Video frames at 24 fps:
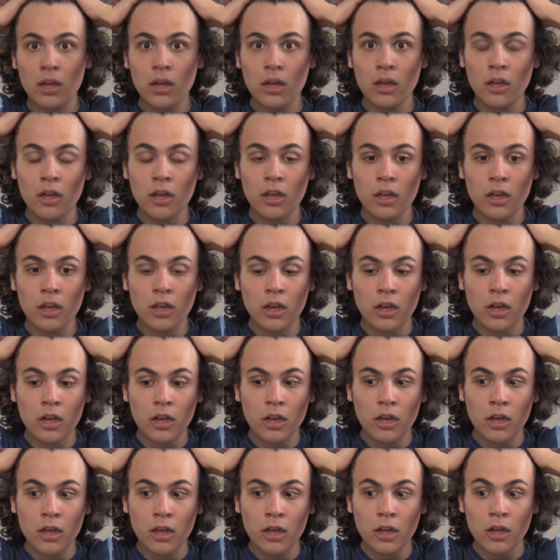
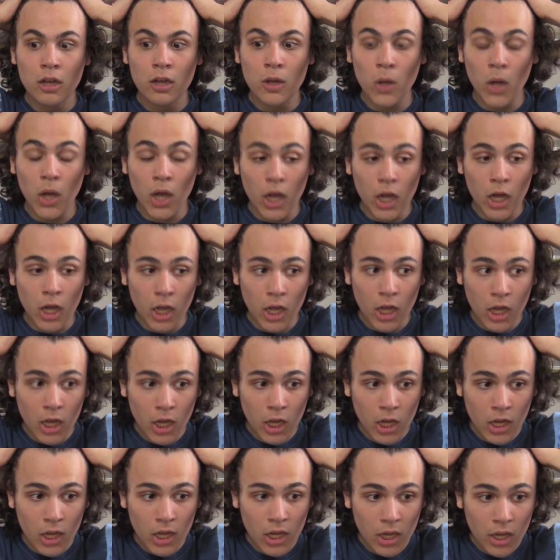
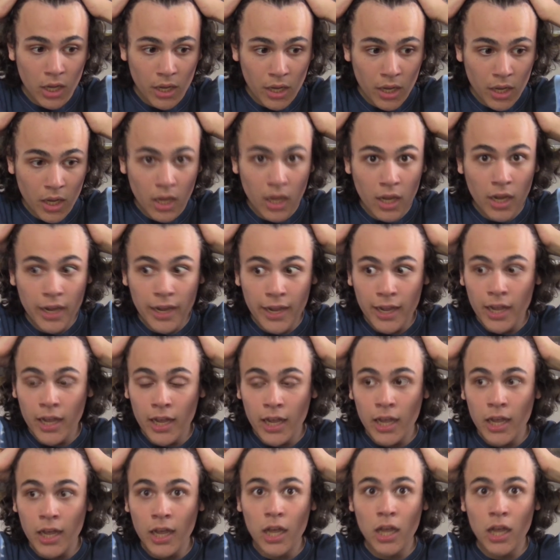(silence)